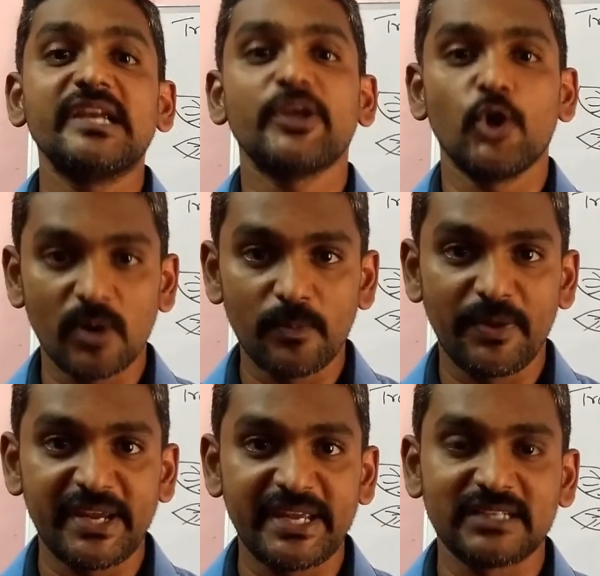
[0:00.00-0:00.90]
in human
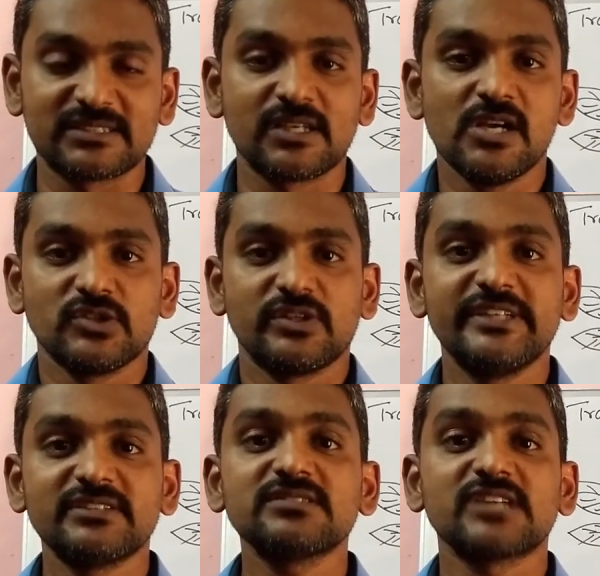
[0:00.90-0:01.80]
beings. That
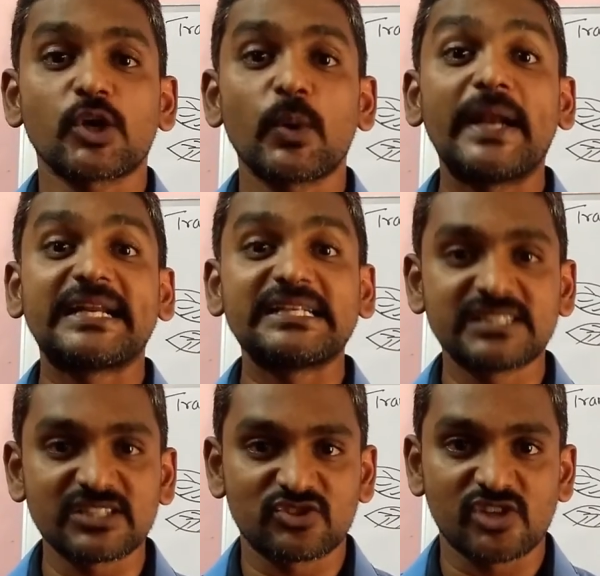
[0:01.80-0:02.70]
is the circulatory
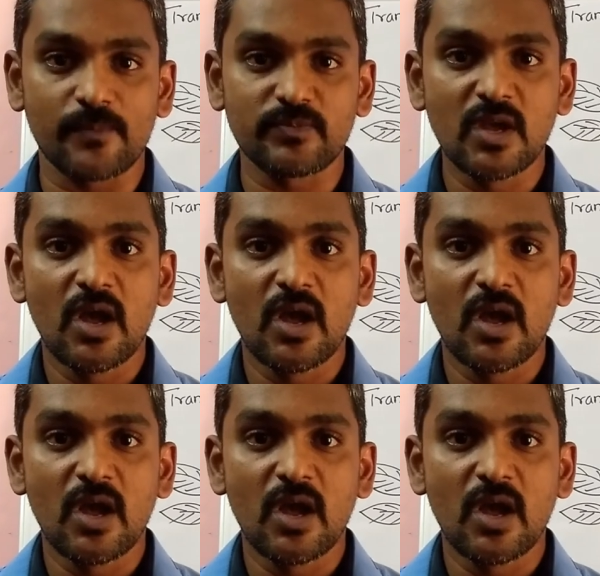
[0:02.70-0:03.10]
system.